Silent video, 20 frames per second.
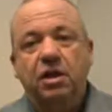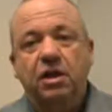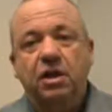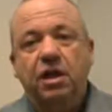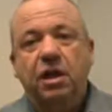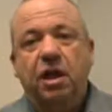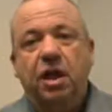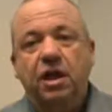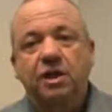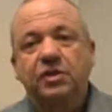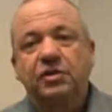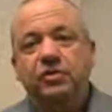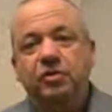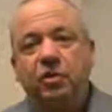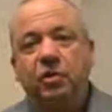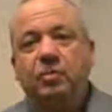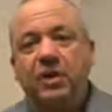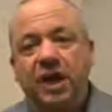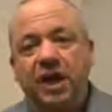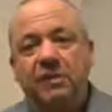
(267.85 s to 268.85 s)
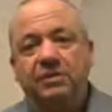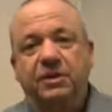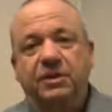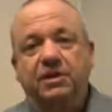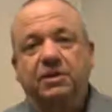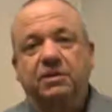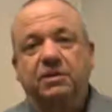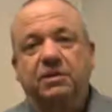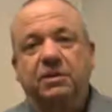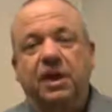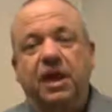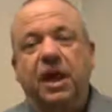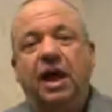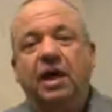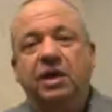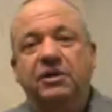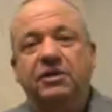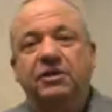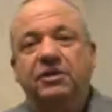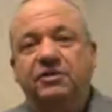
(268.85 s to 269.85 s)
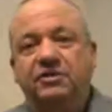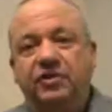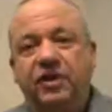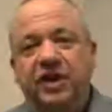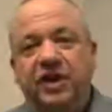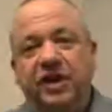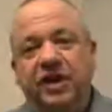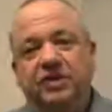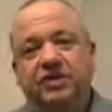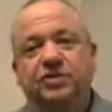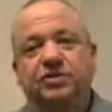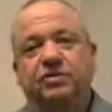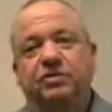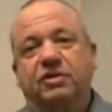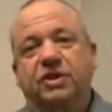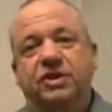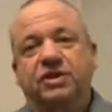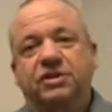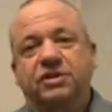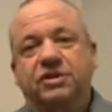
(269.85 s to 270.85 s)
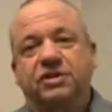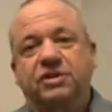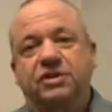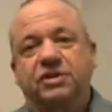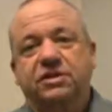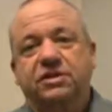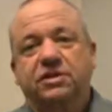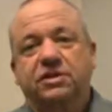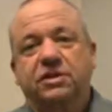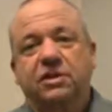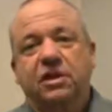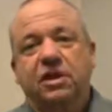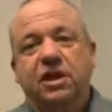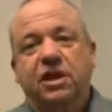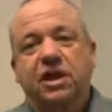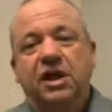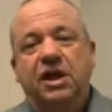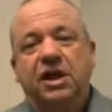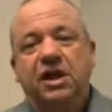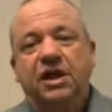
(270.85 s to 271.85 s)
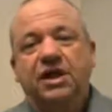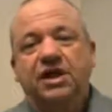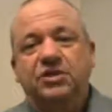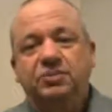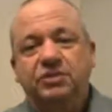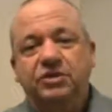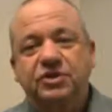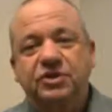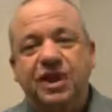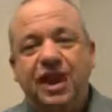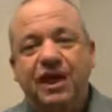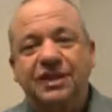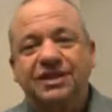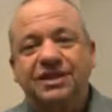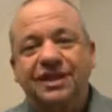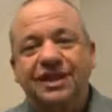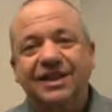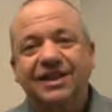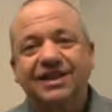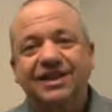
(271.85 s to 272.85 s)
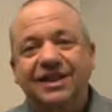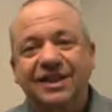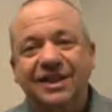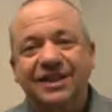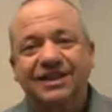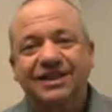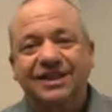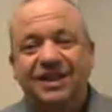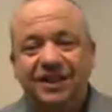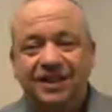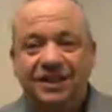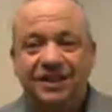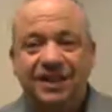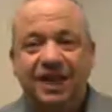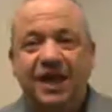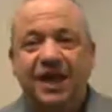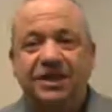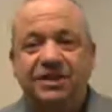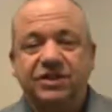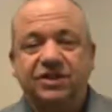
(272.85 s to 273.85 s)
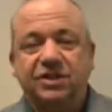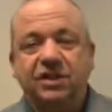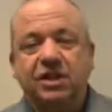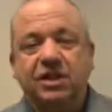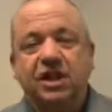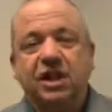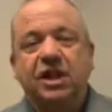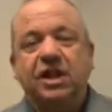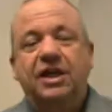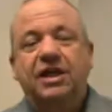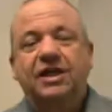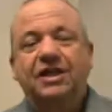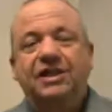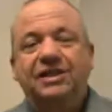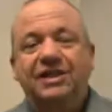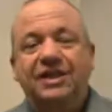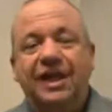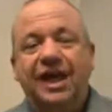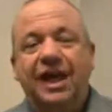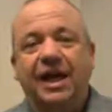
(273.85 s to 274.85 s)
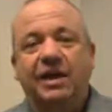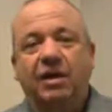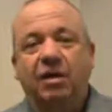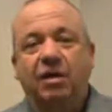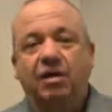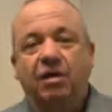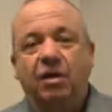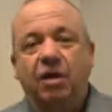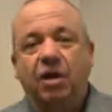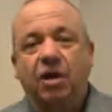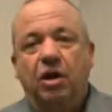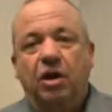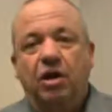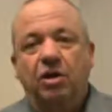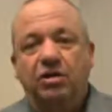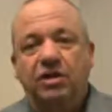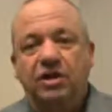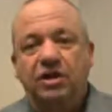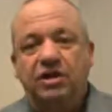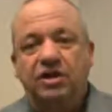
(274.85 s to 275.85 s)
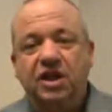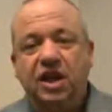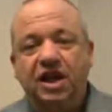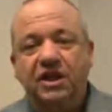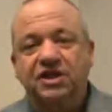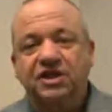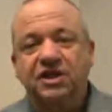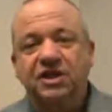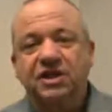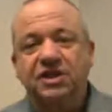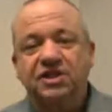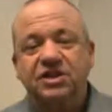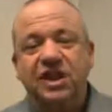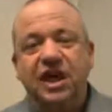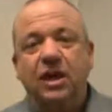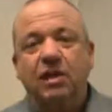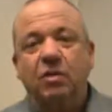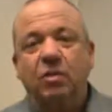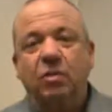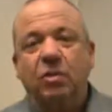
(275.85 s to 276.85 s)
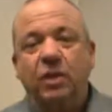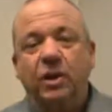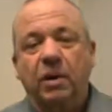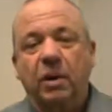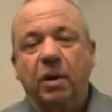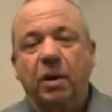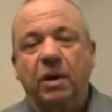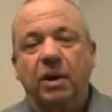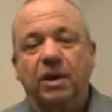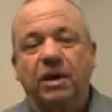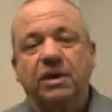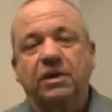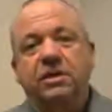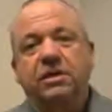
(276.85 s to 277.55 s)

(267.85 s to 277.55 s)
under Obama, under the financial crisis. It is precisely in this sense that the discussion is now going on,